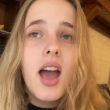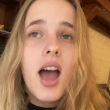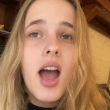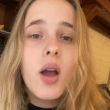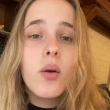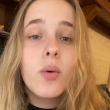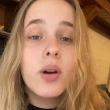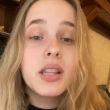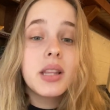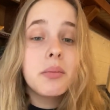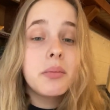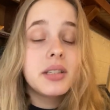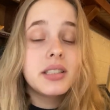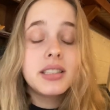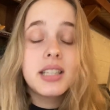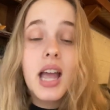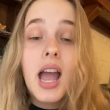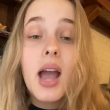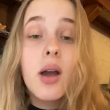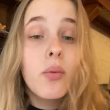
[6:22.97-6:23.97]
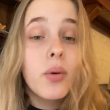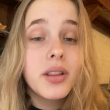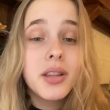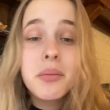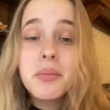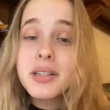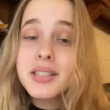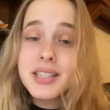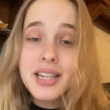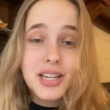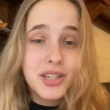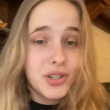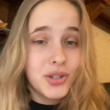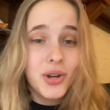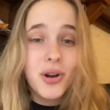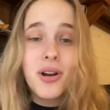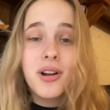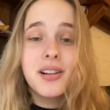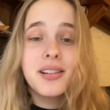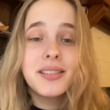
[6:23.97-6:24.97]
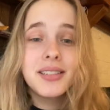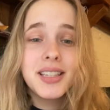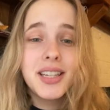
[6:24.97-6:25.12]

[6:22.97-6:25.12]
I want them to stay strong.